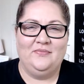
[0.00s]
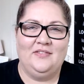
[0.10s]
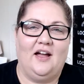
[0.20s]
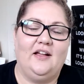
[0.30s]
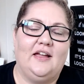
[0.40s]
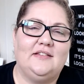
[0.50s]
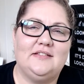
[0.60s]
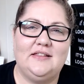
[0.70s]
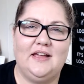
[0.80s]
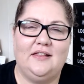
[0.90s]
Okay, so
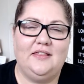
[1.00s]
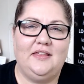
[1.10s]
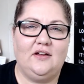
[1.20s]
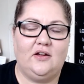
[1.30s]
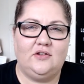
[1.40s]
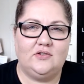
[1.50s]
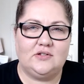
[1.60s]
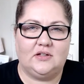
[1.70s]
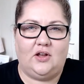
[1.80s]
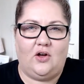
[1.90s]
the other thing I use
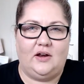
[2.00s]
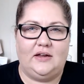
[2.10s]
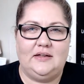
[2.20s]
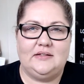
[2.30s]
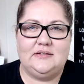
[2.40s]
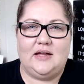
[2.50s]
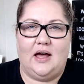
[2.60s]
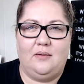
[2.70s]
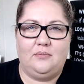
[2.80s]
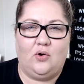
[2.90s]
a lot is
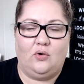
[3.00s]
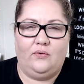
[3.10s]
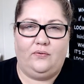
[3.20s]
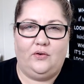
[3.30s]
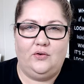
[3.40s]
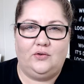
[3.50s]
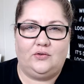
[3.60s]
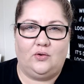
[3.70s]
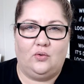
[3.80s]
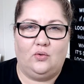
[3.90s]
core flute
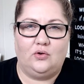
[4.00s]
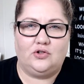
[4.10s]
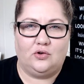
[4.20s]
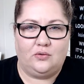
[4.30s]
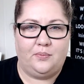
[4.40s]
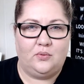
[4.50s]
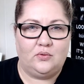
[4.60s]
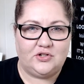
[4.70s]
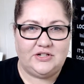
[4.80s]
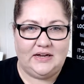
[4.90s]
or chalkboard
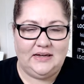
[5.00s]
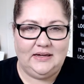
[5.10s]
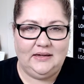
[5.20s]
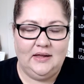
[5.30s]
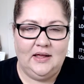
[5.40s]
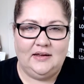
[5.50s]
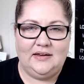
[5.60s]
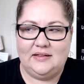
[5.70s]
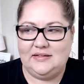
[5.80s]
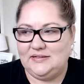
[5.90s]
sheeting.
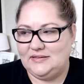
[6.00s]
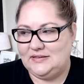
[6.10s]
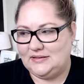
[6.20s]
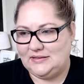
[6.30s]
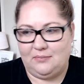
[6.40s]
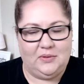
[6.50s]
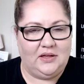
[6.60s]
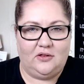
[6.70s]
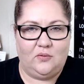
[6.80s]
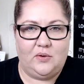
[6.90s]
Now this is just
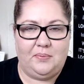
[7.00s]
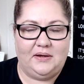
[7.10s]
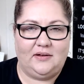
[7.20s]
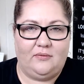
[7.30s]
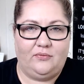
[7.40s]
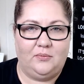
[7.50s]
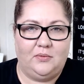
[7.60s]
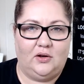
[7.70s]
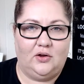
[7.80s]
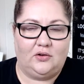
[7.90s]
something that we picked up from
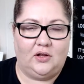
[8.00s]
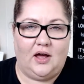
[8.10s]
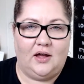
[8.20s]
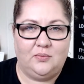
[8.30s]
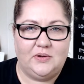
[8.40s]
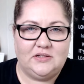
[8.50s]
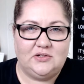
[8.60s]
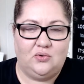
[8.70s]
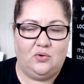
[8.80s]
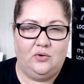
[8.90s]
the local hardware
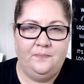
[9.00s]
store.